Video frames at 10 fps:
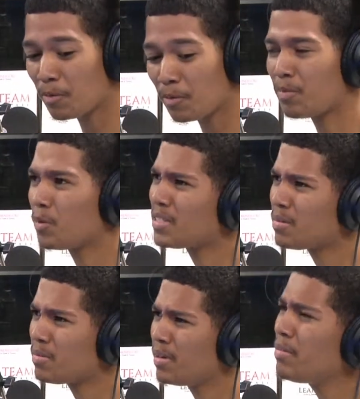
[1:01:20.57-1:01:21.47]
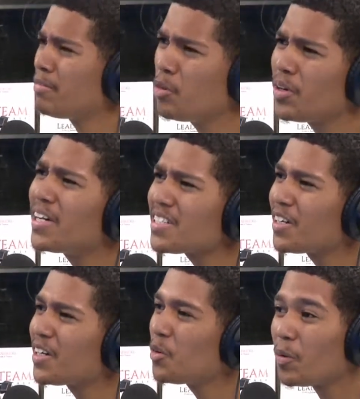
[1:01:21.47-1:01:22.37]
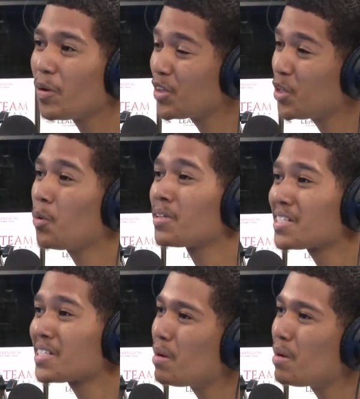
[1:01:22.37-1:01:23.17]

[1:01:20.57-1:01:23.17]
it was maybe a few years ago you went through a slump.